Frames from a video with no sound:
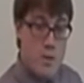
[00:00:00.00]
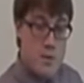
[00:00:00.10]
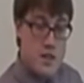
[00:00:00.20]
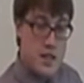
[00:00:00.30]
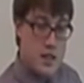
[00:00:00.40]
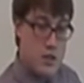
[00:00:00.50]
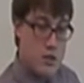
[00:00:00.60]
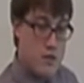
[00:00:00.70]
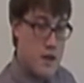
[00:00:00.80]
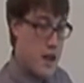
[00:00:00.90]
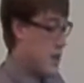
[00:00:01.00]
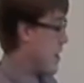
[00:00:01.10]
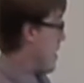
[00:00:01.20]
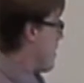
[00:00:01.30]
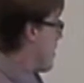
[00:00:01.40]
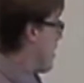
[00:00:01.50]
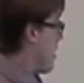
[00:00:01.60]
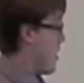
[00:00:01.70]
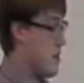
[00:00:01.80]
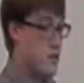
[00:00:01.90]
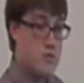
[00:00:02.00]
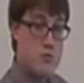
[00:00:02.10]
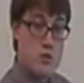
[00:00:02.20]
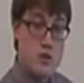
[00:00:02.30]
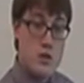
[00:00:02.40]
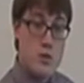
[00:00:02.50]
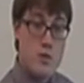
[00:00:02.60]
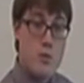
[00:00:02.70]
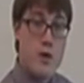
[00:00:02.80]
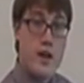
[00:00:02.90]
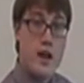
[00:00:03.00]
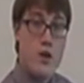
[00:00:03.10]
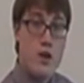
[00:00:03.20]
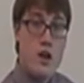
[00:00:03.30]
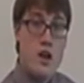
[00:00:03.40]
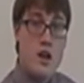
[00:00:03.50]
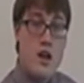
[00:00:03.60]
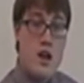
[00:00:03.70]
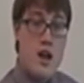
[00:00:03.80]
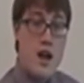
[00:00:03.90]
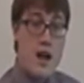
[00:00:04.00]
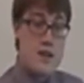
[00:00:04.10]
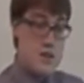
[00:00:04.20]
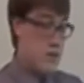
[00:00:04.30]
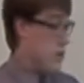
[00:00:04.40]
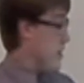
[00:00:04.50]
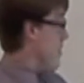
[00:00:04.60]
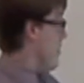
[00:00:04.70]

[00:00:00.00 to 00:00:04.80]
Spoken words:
particular event that I think is really worth pointing out. I certainly don't